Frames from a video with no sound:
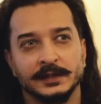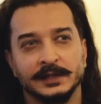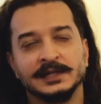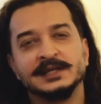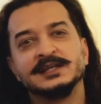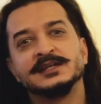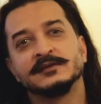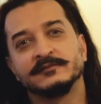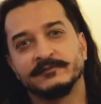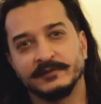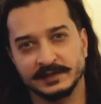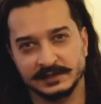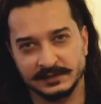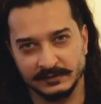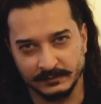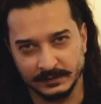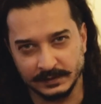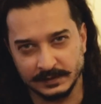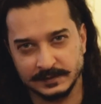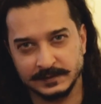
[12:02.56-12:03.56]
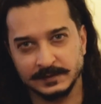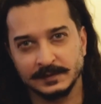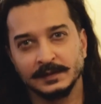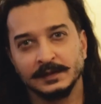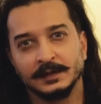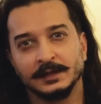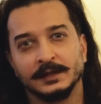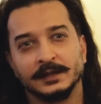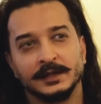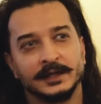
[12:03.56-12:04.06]
Indian festivals,
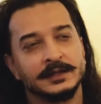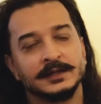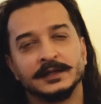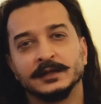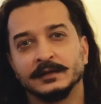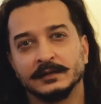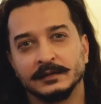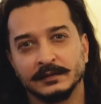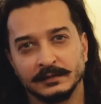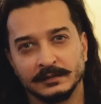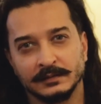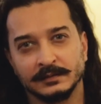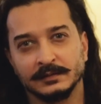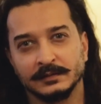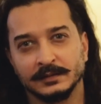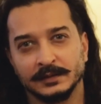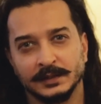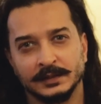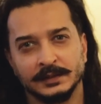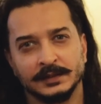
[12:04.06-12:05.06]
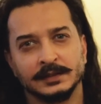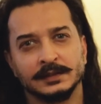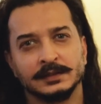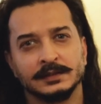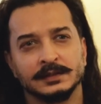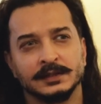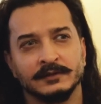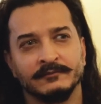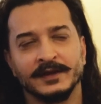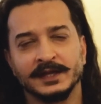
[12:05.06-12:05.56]
Indian
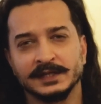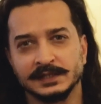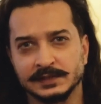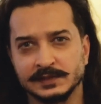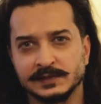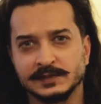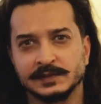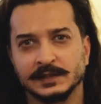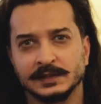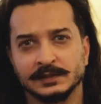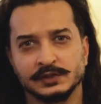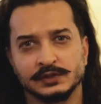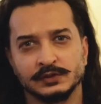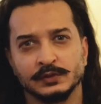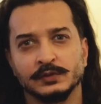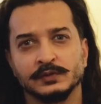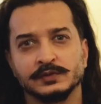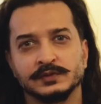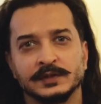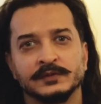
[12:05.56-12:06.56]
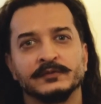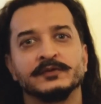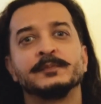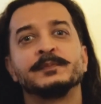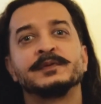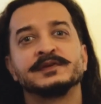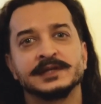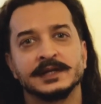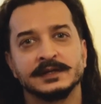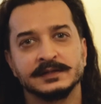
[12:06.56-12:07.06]
events and shows, and
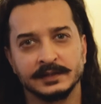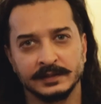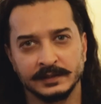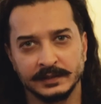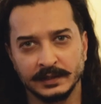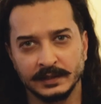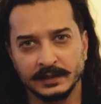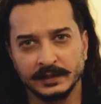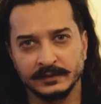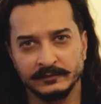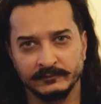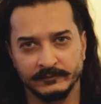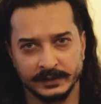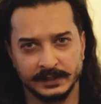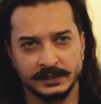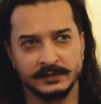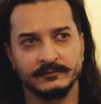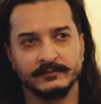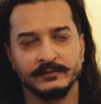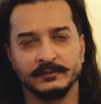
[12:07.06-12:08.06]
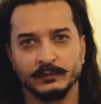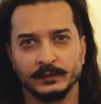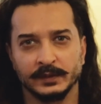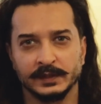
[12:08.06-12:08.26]
represent India in very different